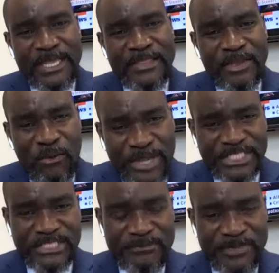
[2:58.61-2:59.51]
The
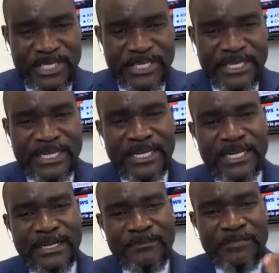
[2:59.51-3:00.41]
question being,
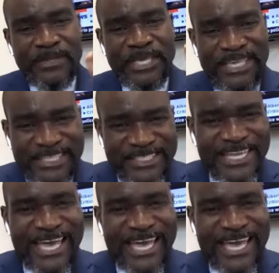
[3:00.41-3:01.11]
is there